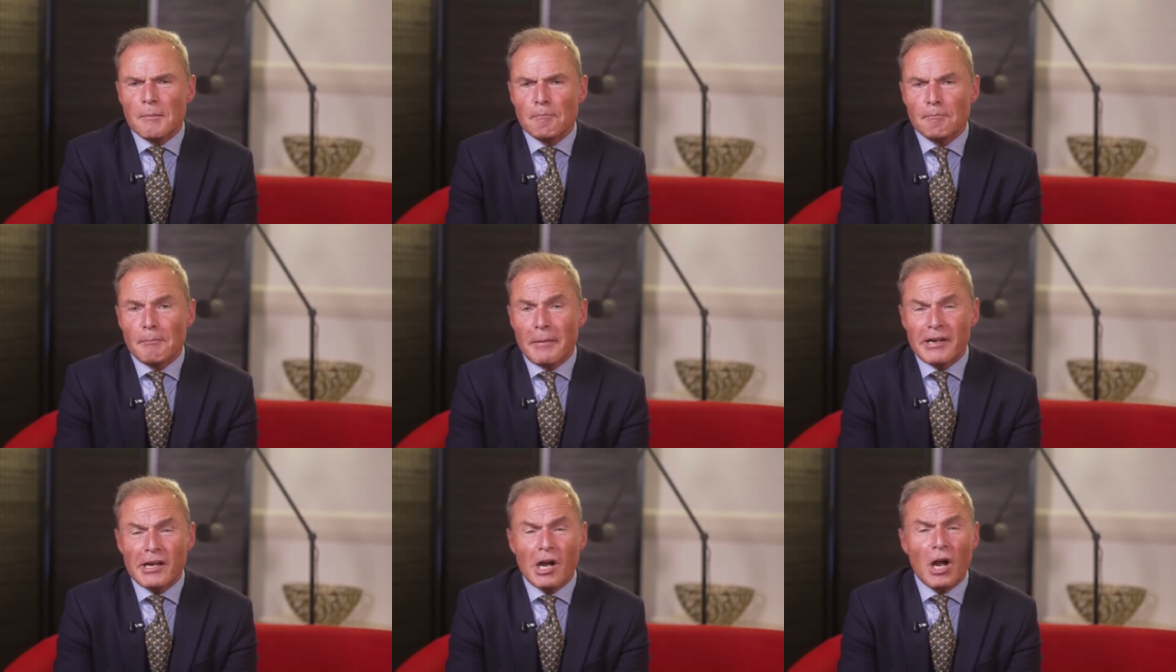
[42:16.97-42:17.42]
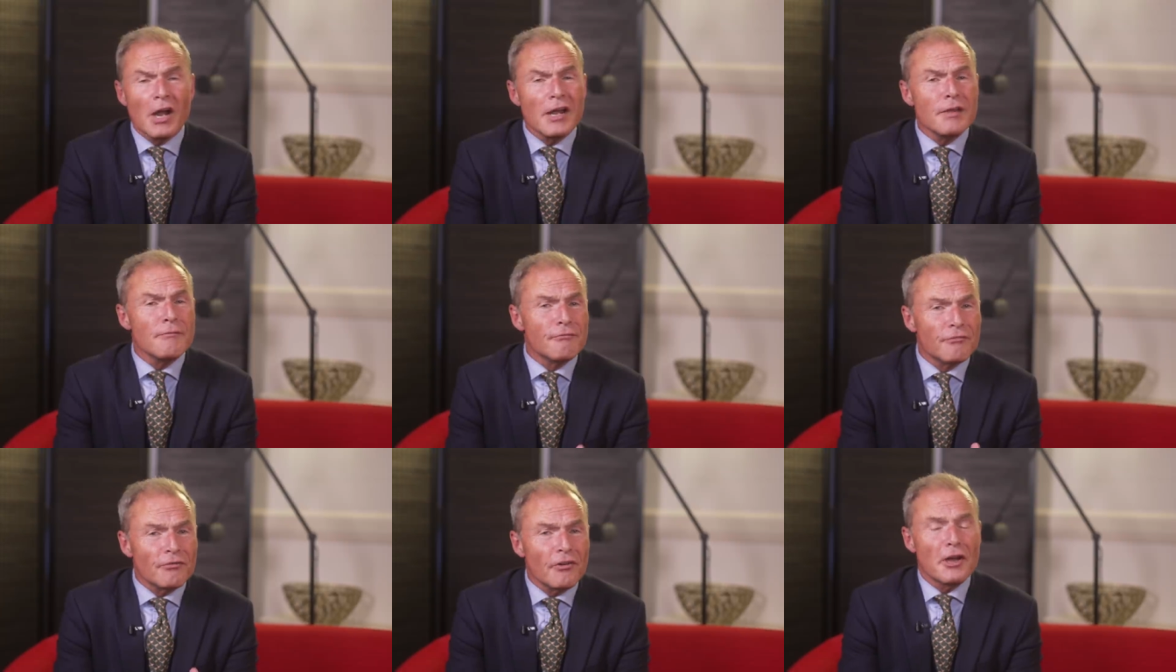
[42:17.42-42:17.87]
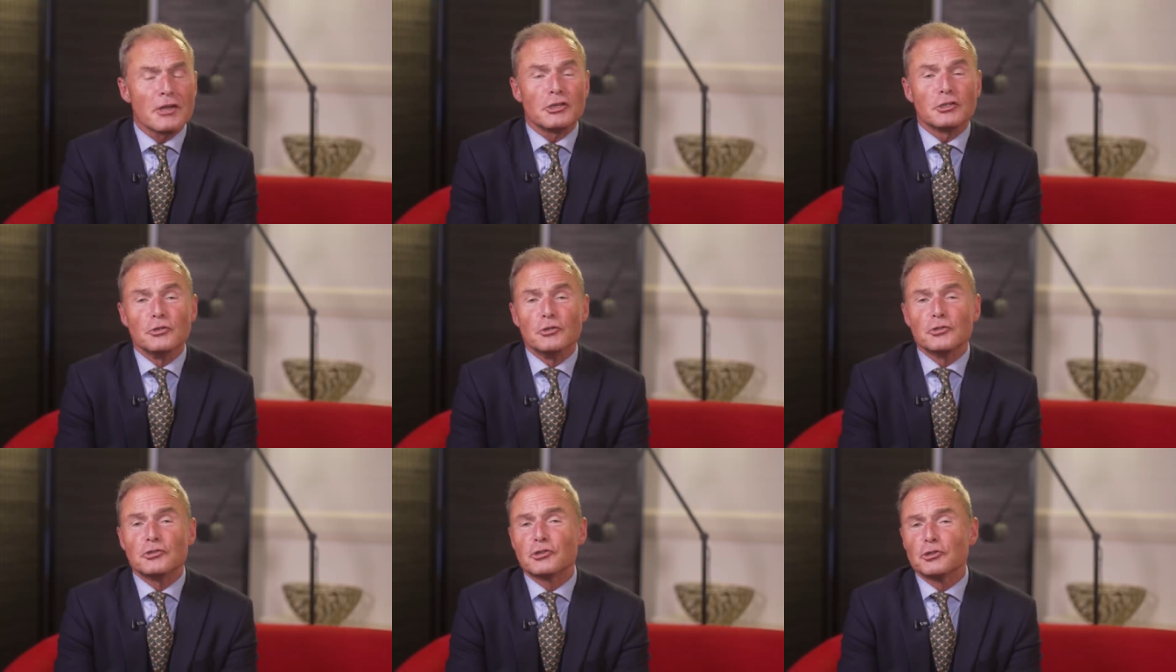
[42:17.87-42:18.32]
may I invite
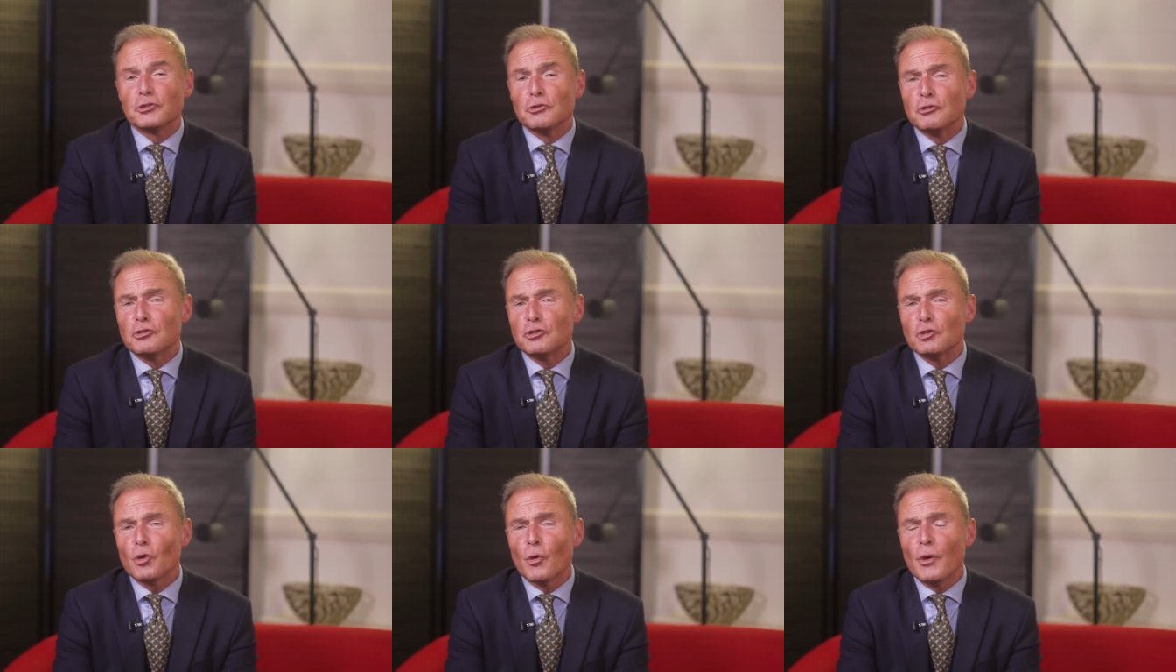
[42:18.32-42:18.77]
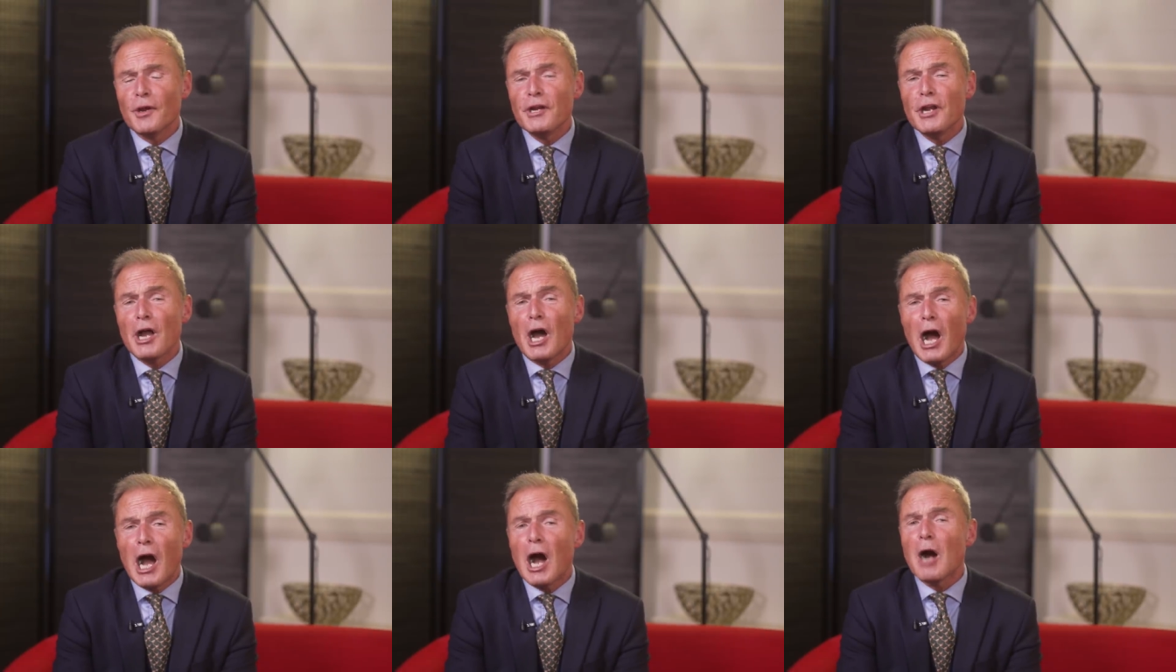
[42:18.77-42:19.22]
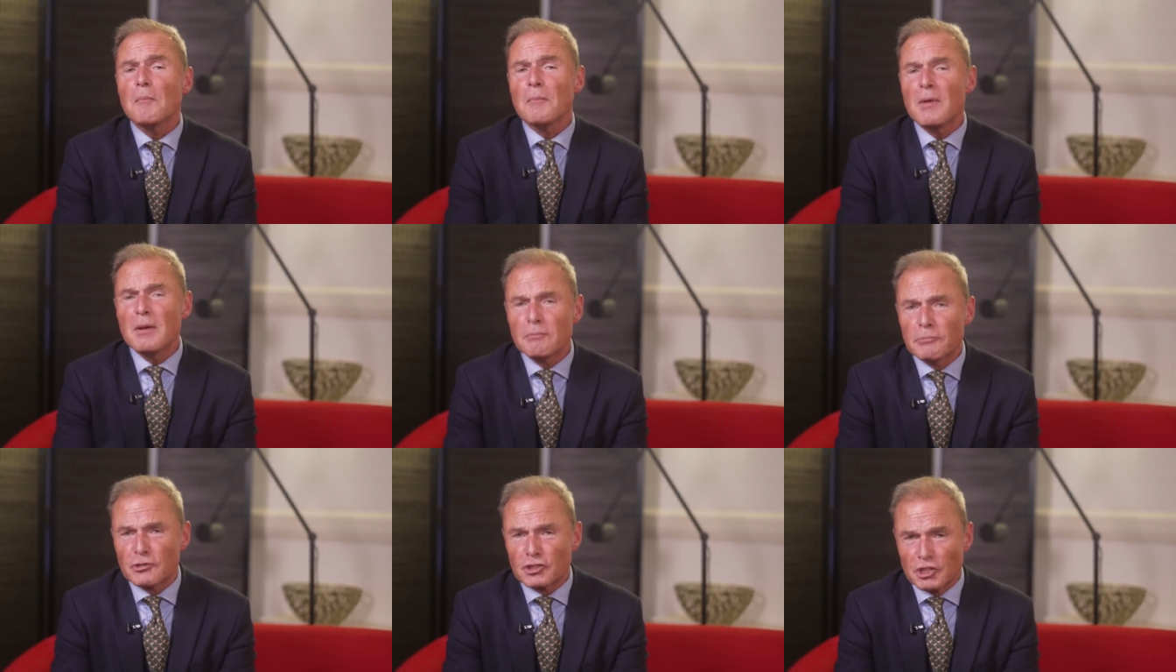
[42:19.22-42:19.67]
you to join our
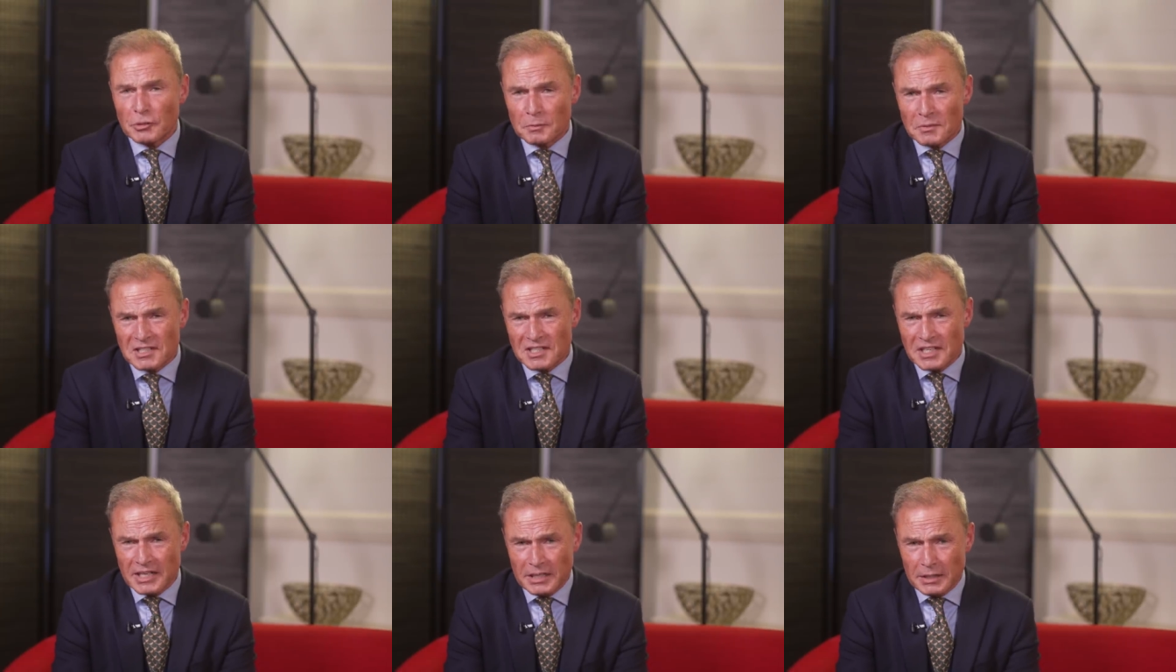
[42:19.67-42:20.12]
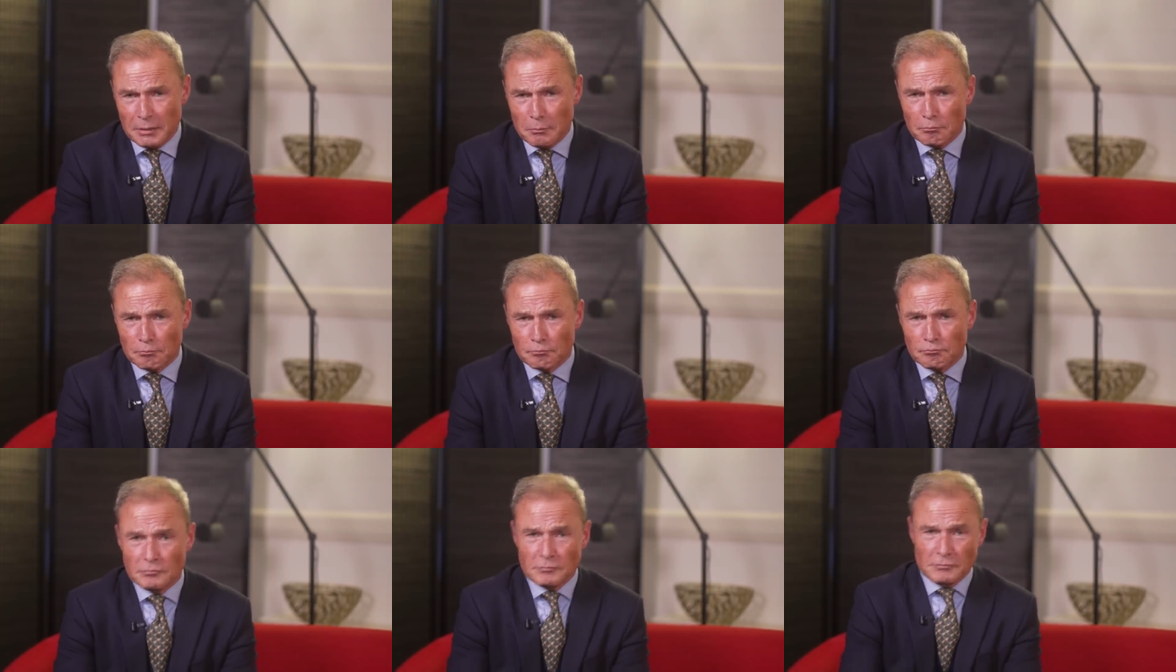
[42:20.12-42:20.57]
membership scheme